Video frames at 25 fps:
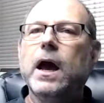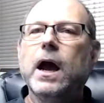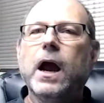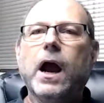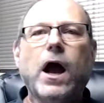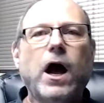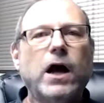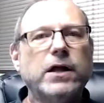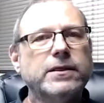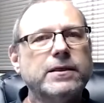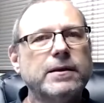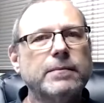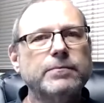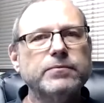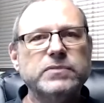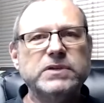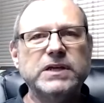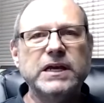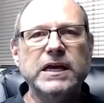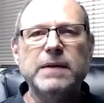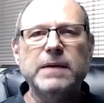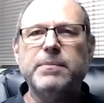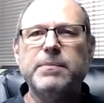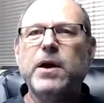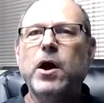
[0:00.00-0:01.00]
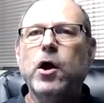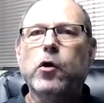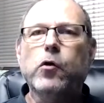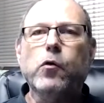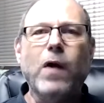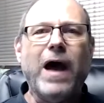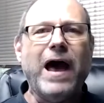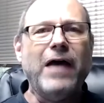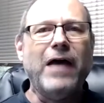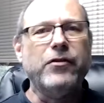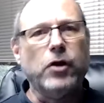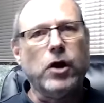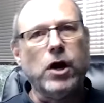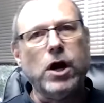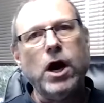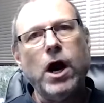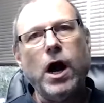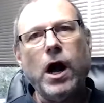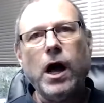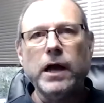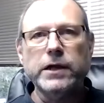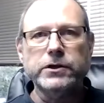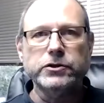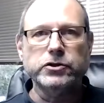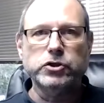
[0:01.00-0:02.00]
cut them deep, rather
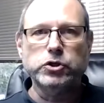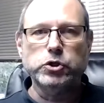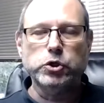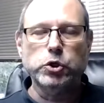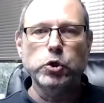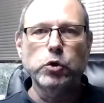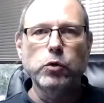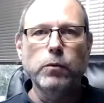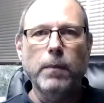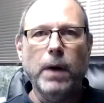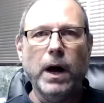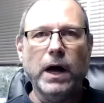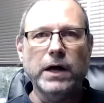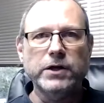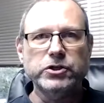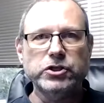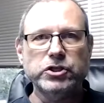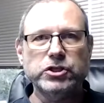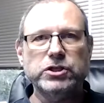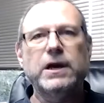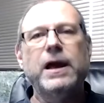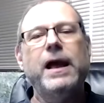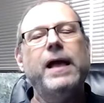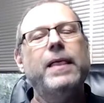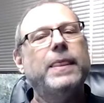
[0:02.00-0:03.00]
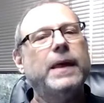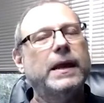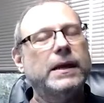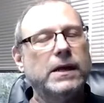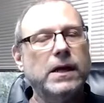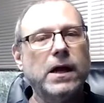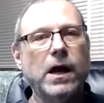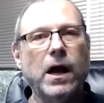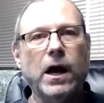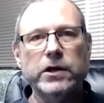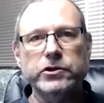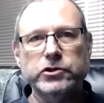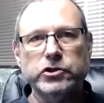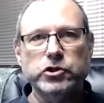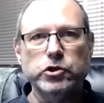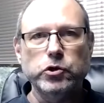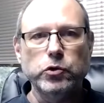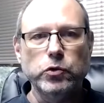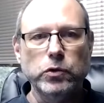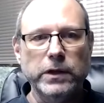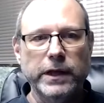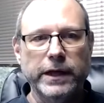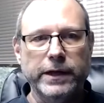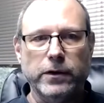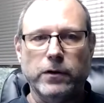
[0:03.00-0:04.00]
cut too much than cut too
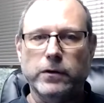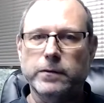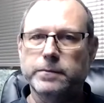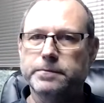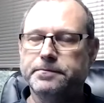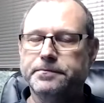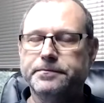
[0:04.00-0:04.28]
little.